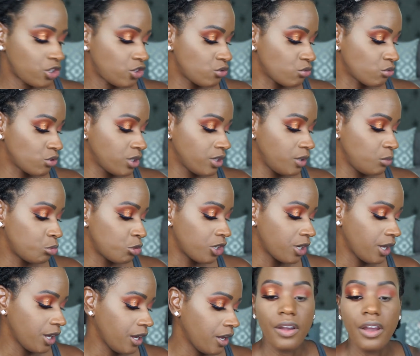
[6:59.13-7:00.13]
It's really
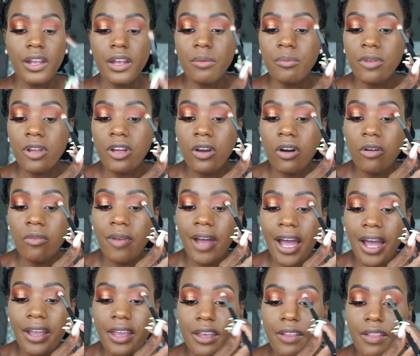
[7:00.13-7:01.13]
pretty. And I'm gonna go
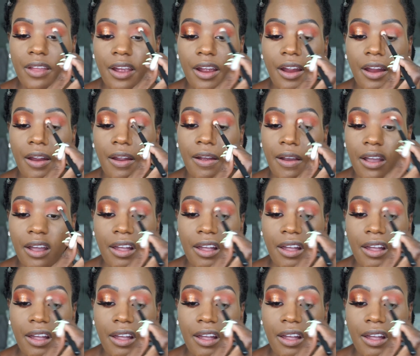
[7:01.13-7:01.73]
back in there.